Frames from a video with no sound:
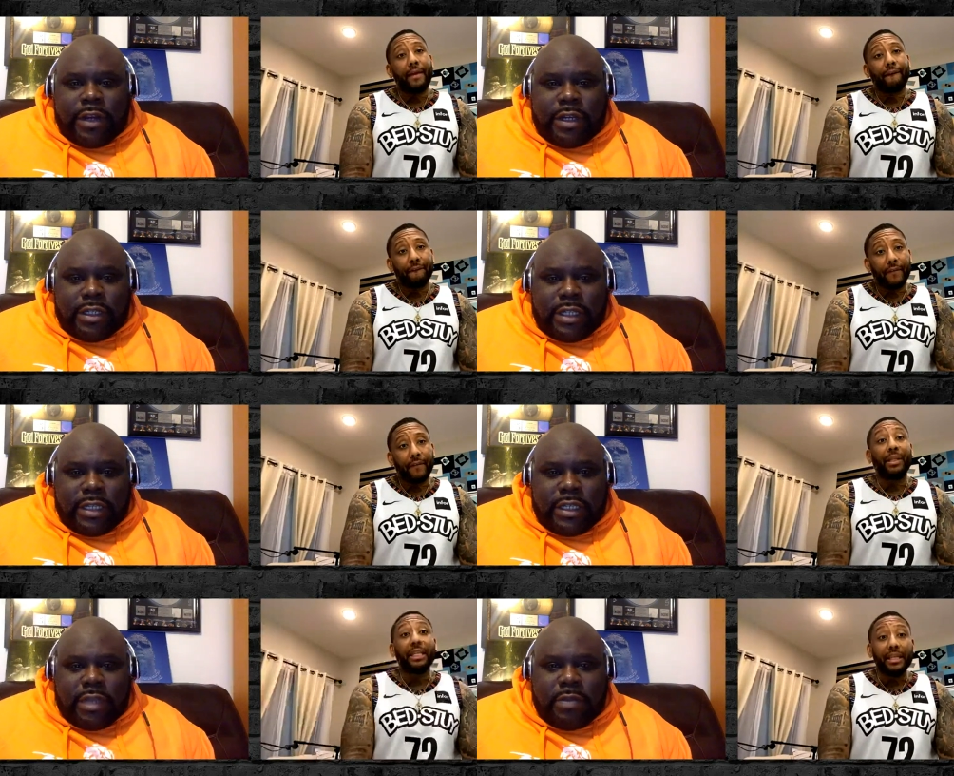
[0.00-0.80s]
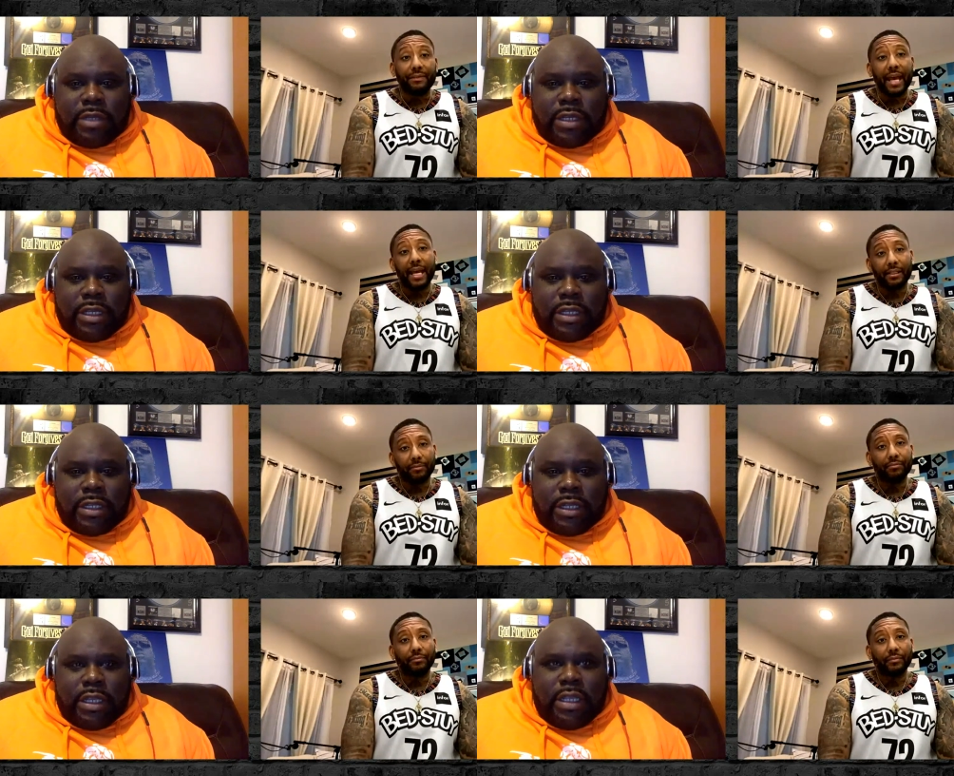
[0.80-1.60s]
Speaker 1: anarchists that's coming that. in.
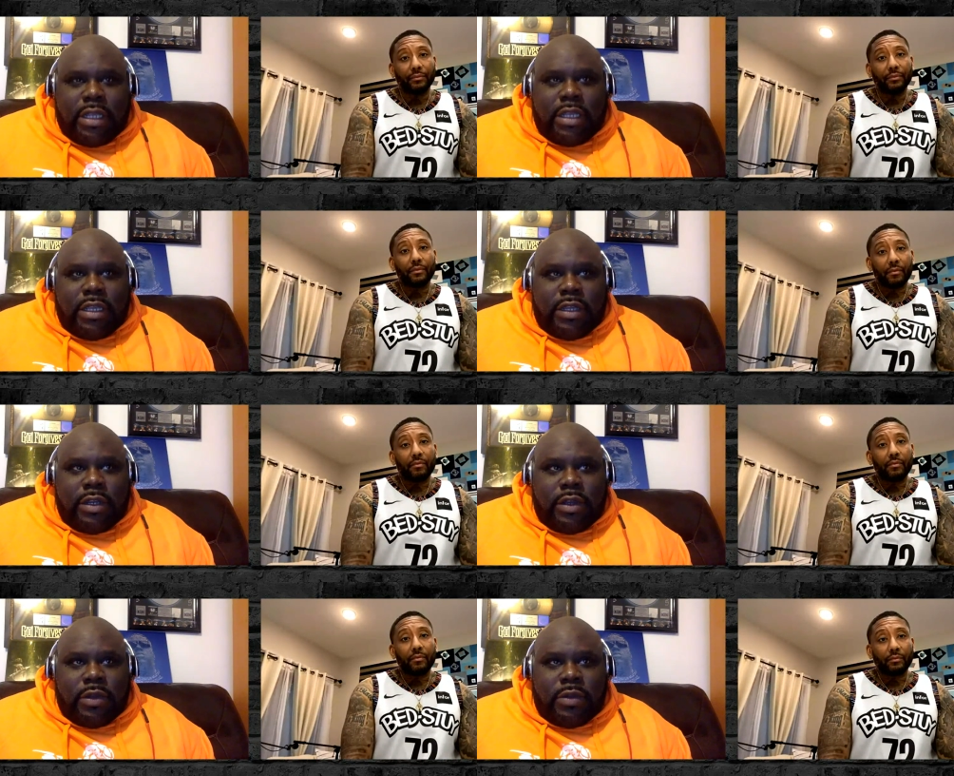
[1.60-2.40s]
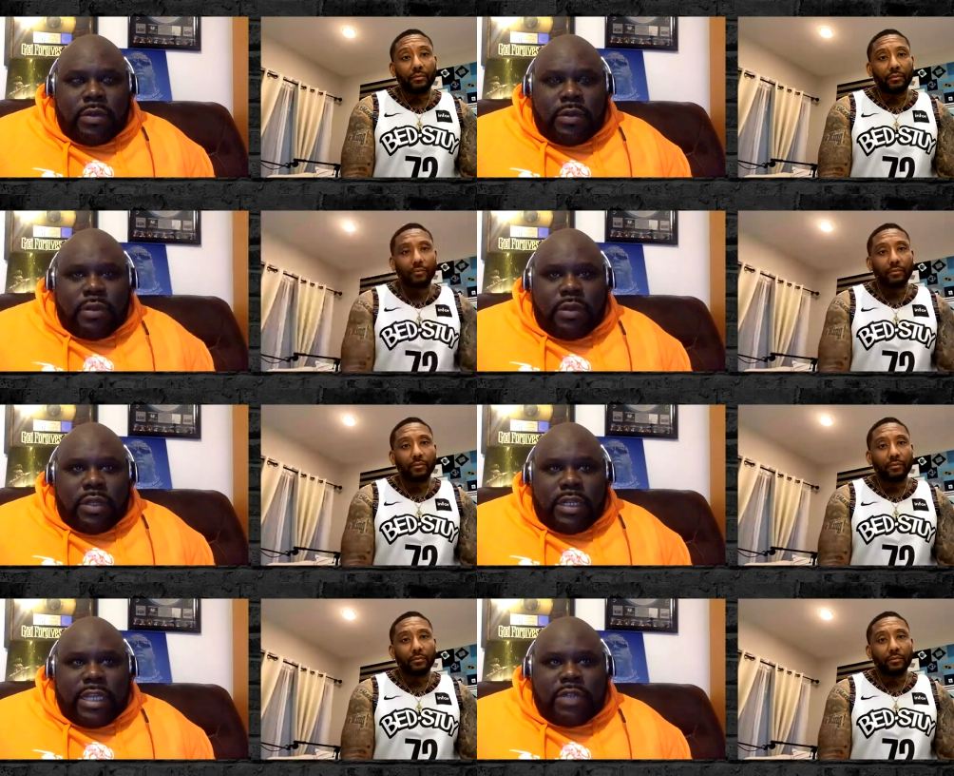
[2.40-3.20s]
You know,
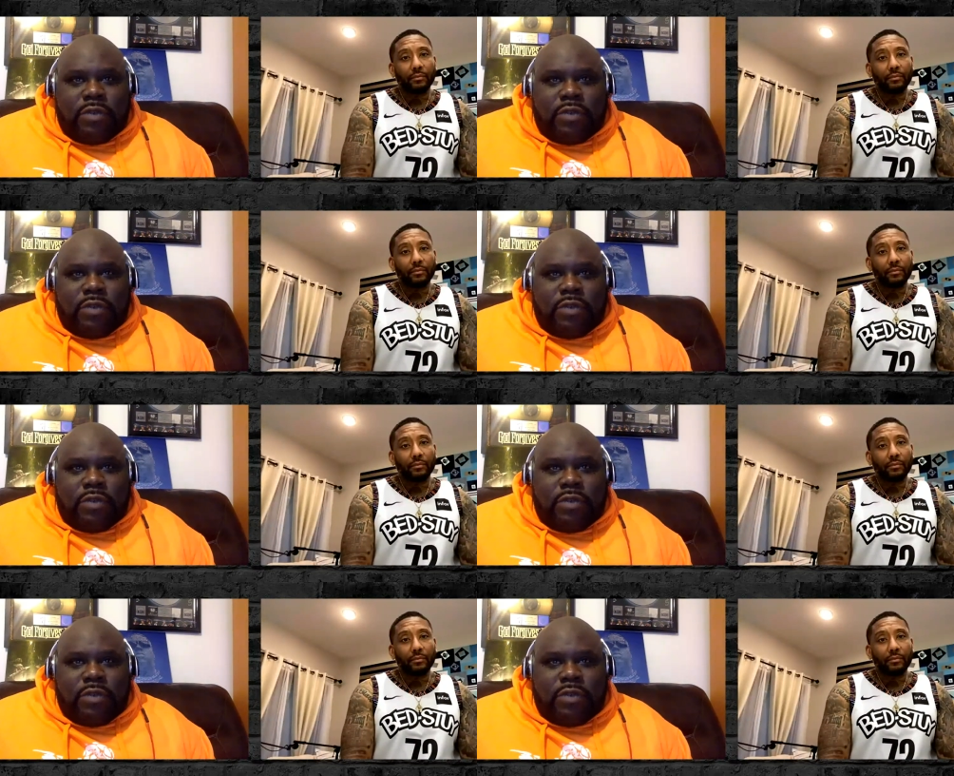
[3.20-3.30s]
that's